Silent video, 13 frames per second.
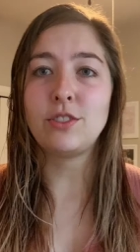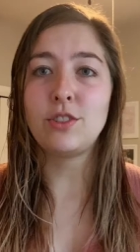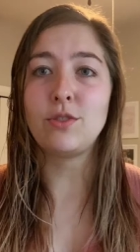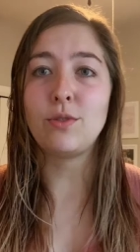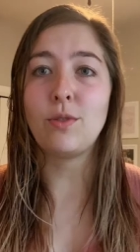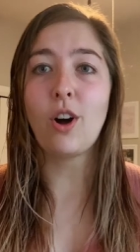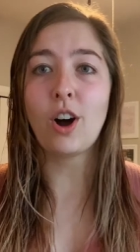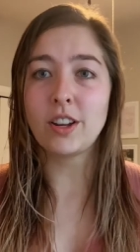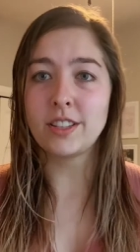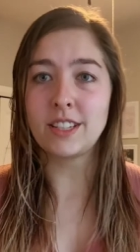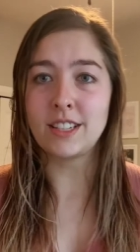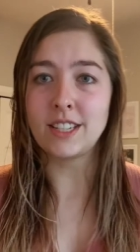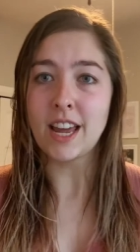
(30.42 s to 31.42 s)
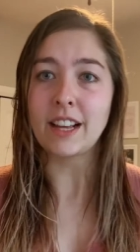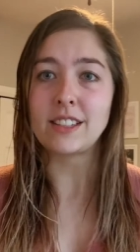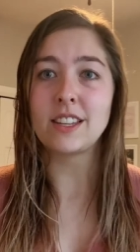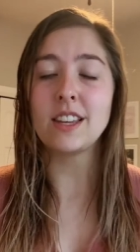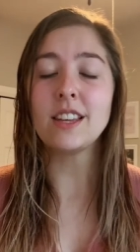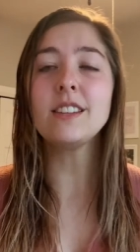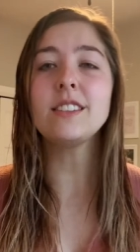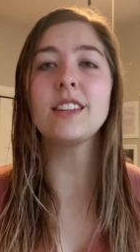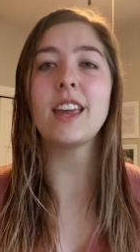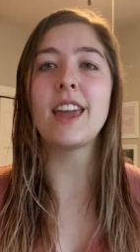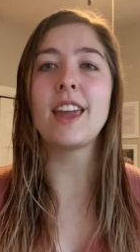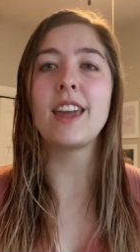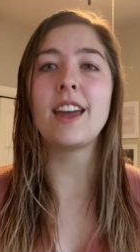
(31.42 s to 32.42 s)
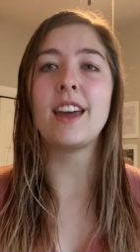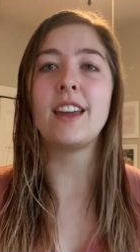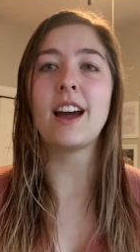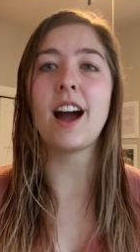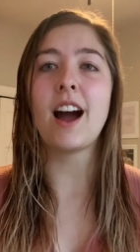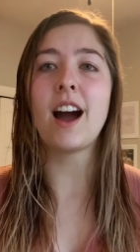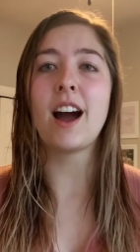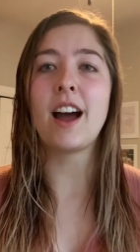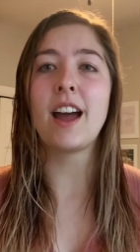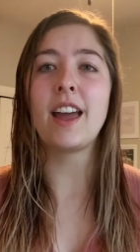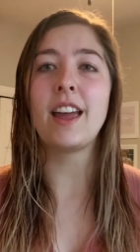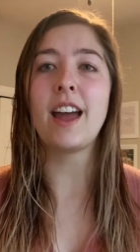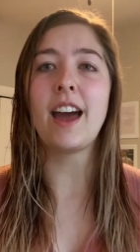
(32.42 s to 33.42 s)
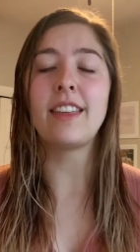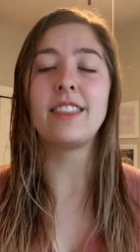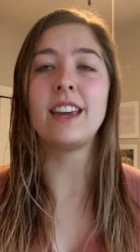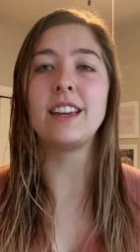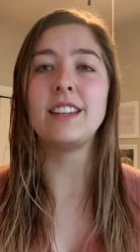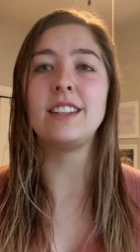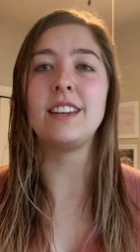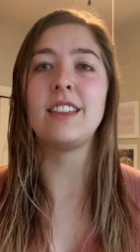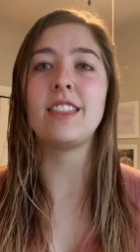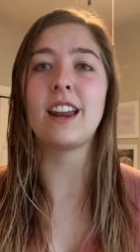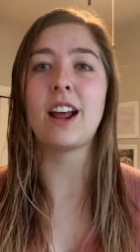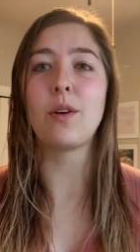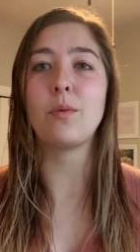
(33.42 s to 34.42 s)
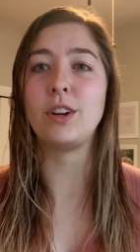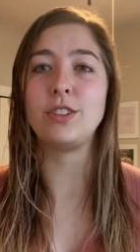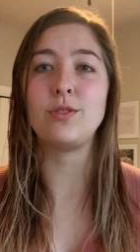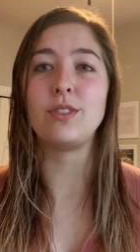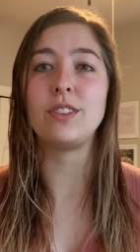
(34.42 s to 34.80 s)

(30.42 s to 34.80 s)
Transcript: to Austin, Texas, and I had the idea that I want to do the